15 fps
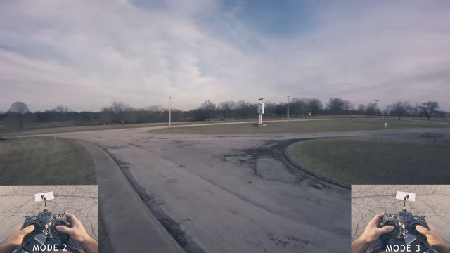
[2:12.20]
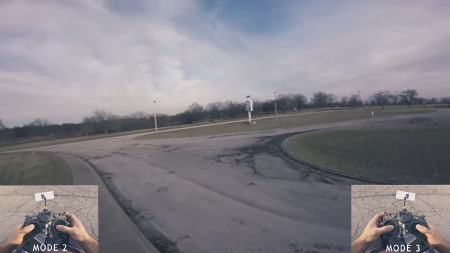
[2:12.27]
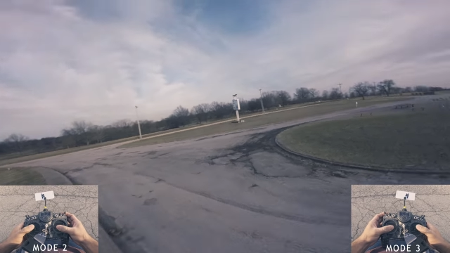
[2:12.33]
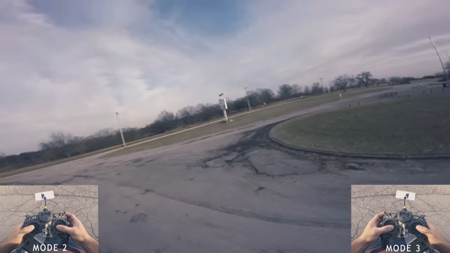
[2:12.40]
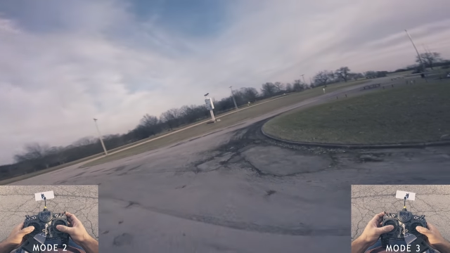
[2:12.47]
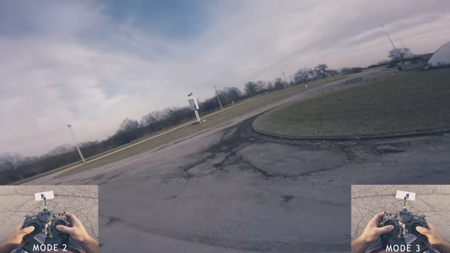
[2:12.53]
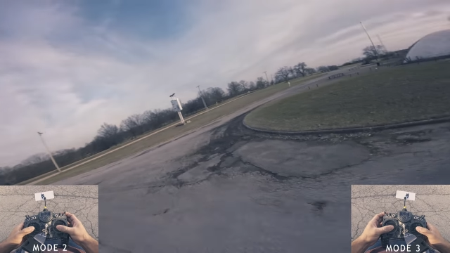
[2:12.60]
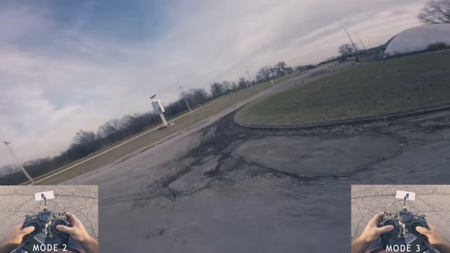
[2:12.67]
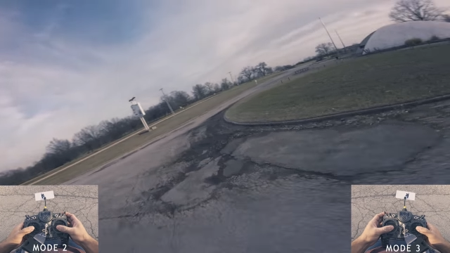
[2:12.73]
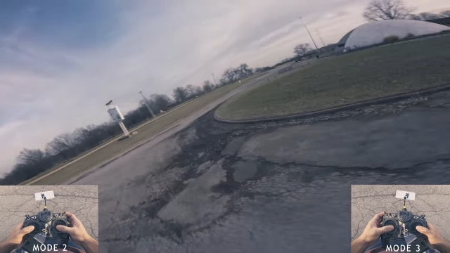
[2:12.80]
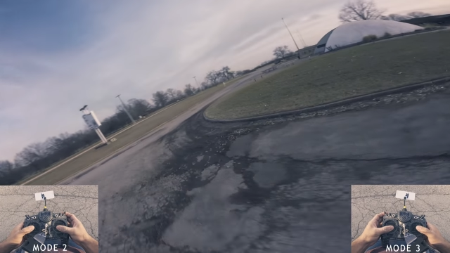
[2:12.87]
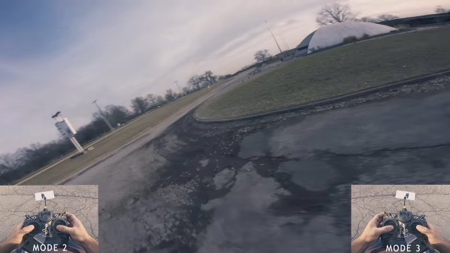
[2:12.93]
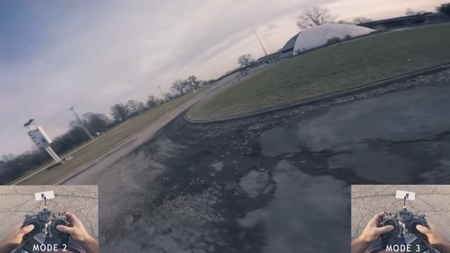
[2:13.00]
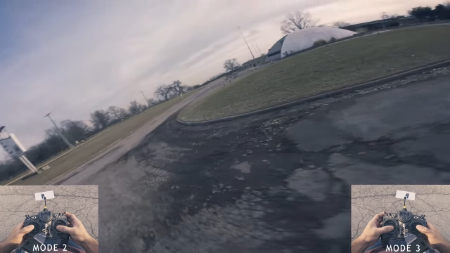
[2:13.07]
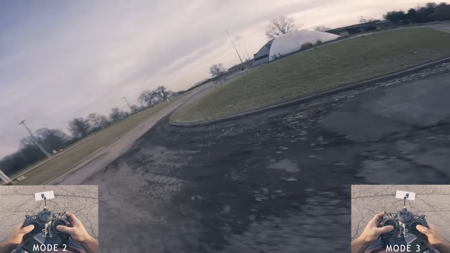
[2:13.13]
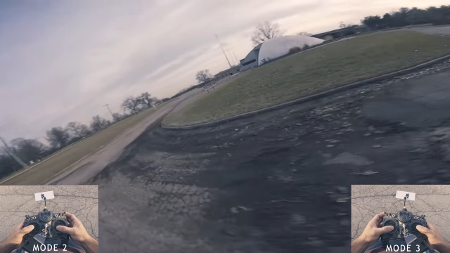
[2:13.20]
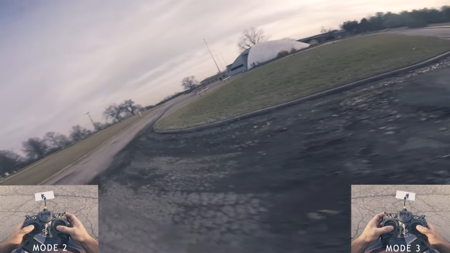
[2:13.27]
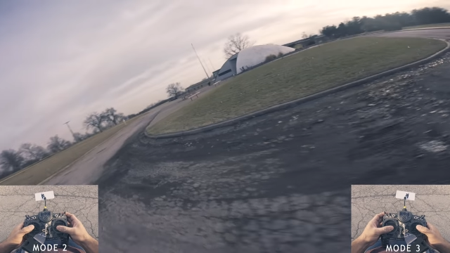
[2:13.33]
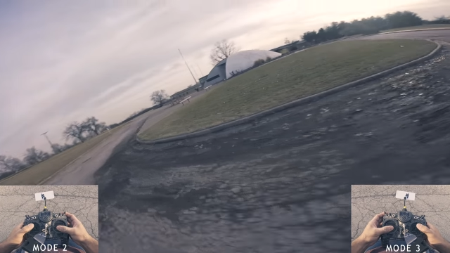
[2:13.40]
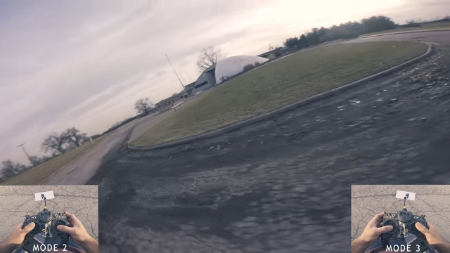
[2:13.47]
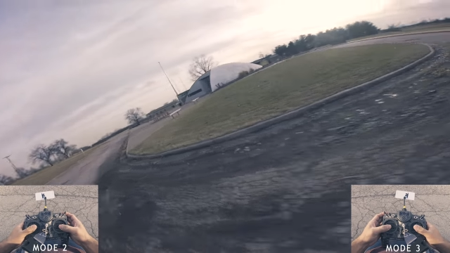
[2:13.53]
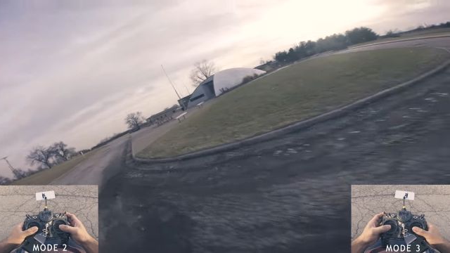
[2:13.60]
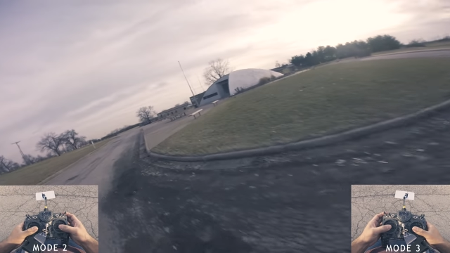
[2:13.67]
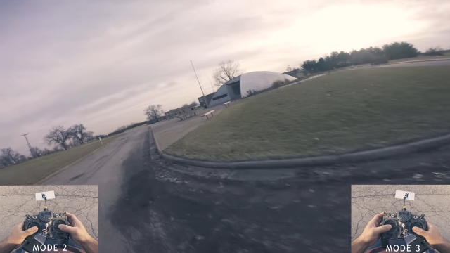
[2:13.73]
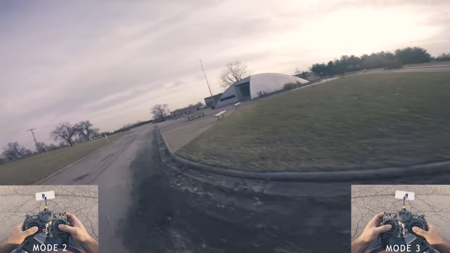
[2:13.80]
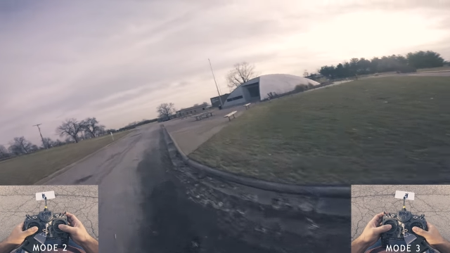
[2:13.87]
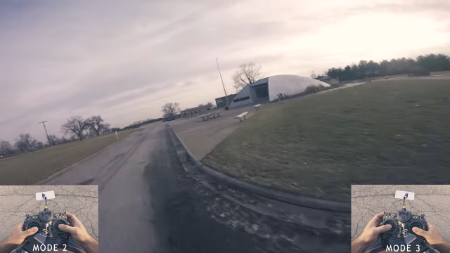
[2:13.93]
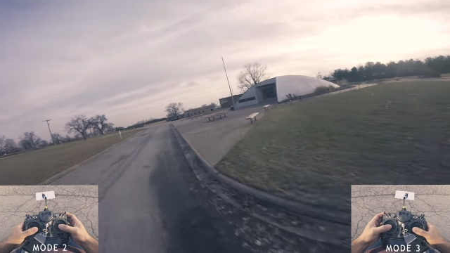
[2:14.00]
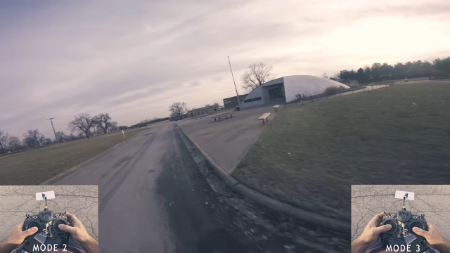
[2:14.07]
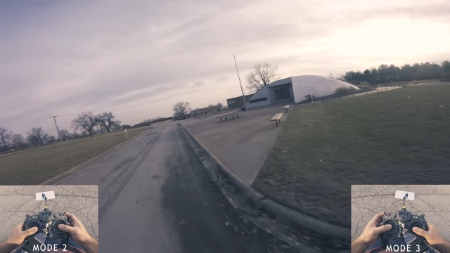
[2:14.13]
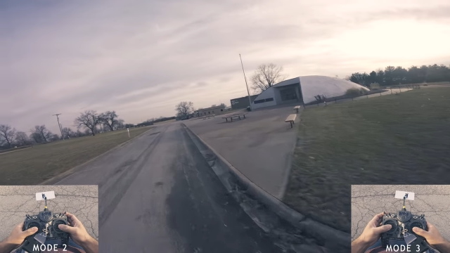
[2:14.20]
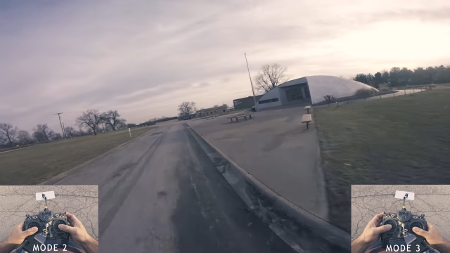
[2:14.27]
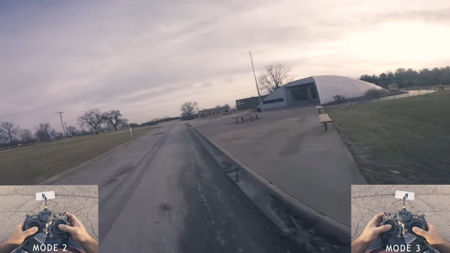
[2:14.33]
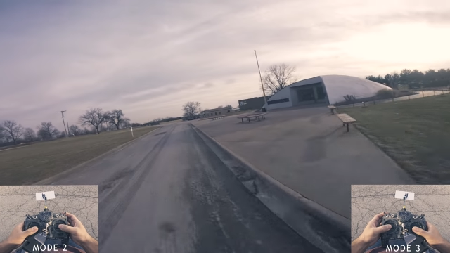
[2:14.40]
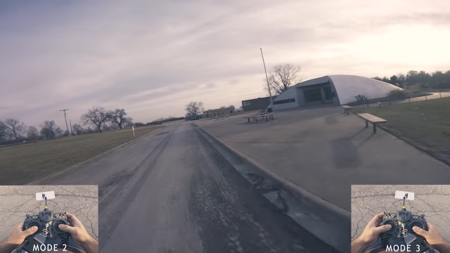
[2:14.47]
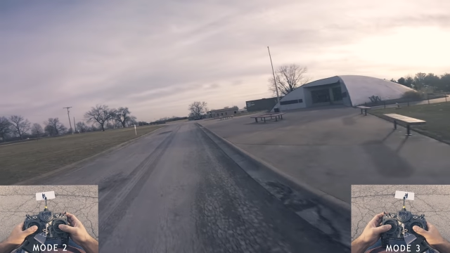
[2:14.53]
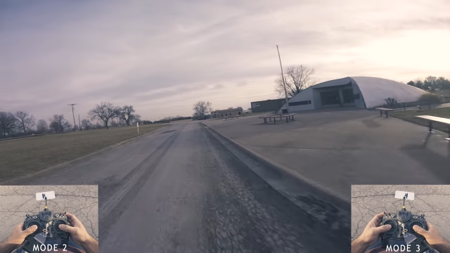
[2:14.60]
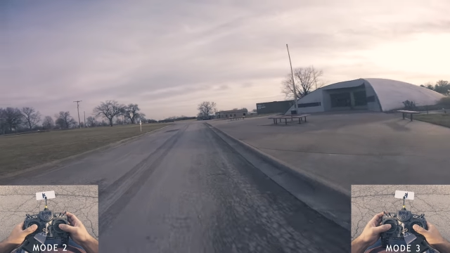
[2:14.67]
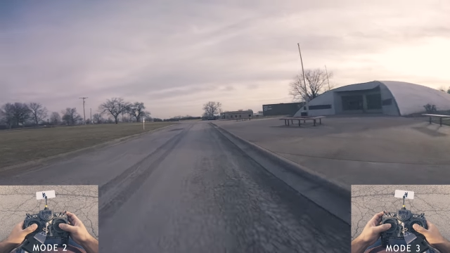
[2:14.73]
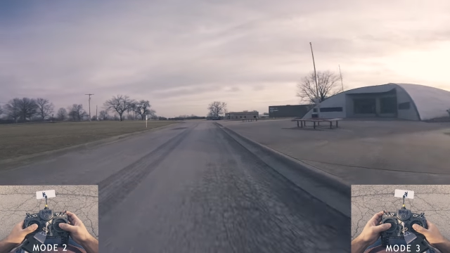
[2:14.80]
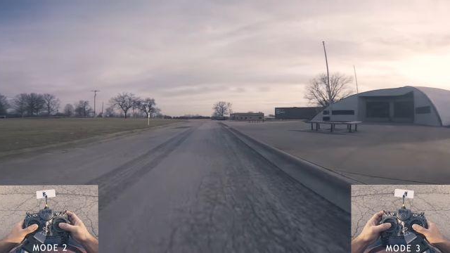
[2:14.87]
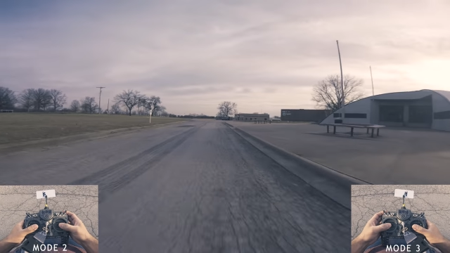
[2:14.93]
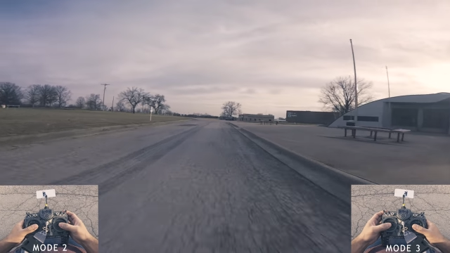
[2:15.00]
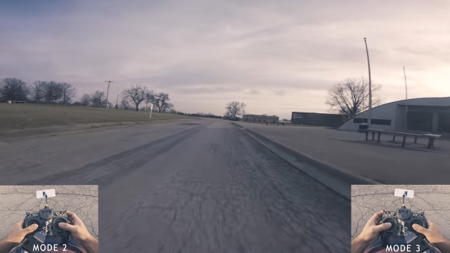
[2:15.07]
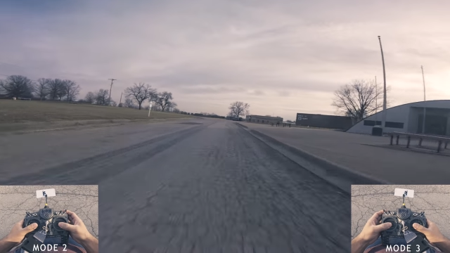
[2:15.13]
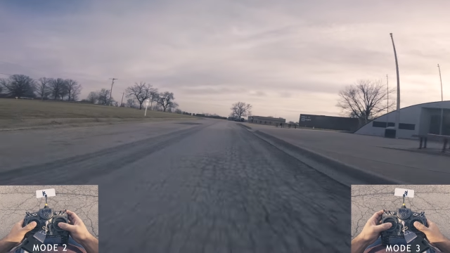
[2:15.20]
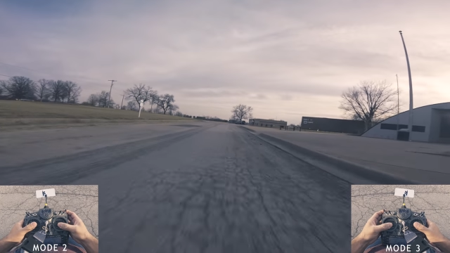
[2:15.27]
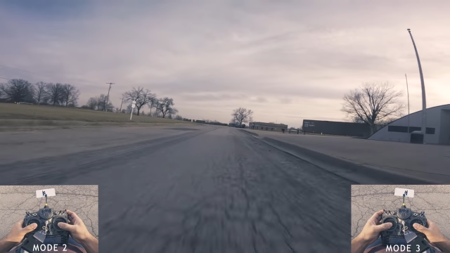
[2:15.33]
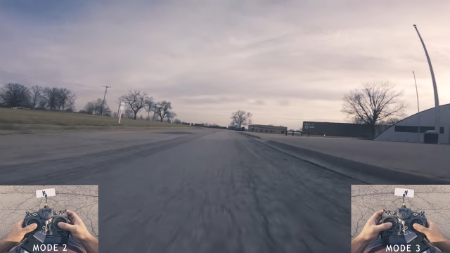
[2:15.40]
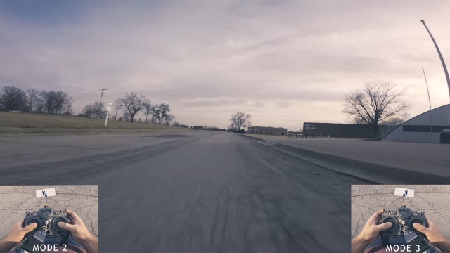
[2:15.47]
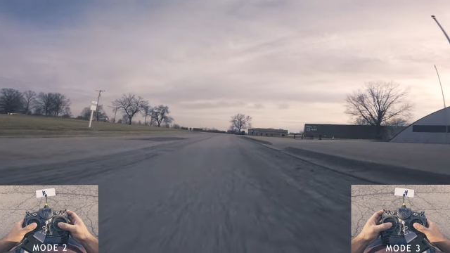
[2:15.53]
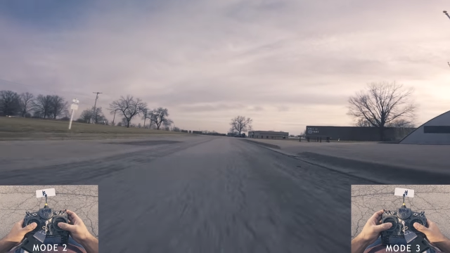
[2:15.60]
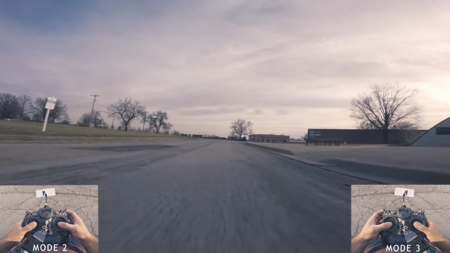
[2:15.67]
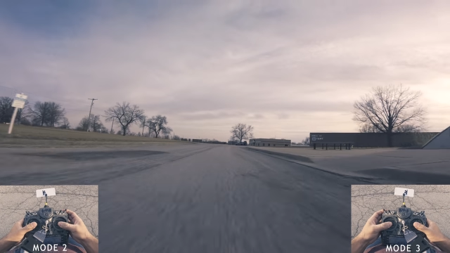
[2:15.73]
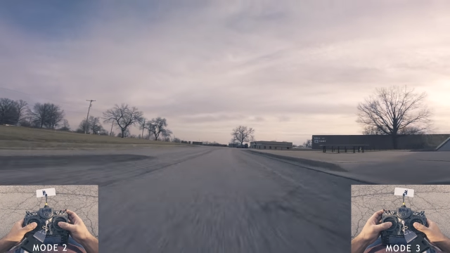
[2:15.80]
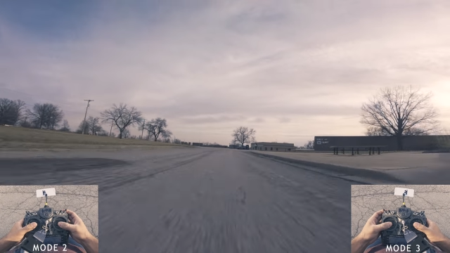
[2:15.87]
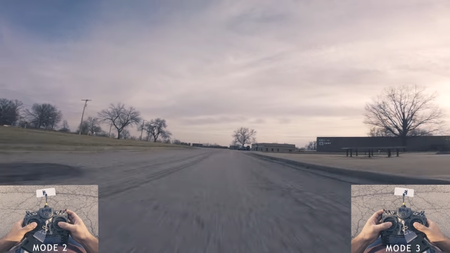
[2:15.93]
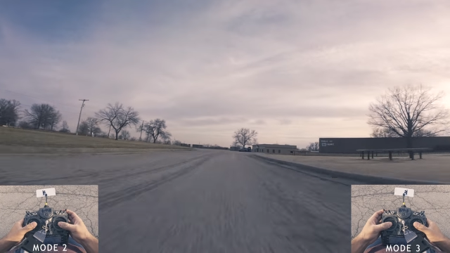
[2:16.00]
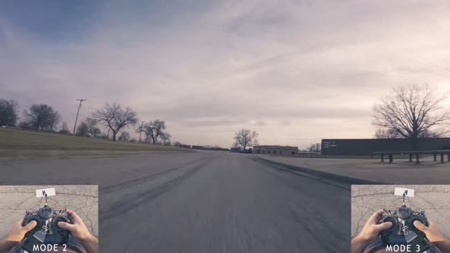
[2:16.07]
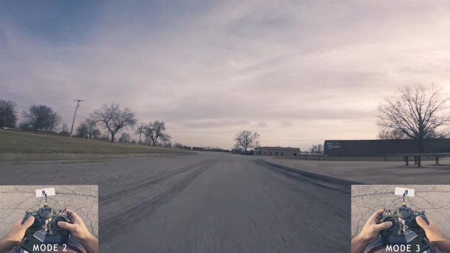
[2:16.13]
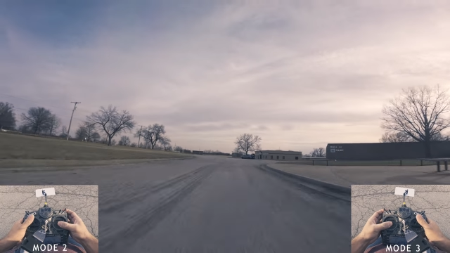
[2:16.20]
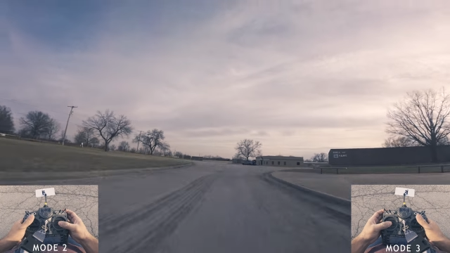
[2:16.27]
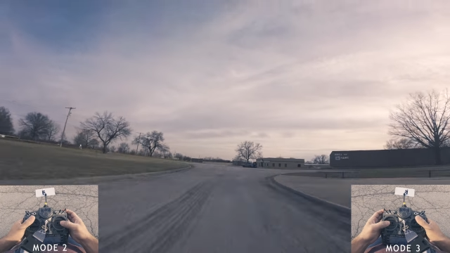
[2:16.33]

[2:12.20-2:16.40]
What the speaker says: (no speaker visible)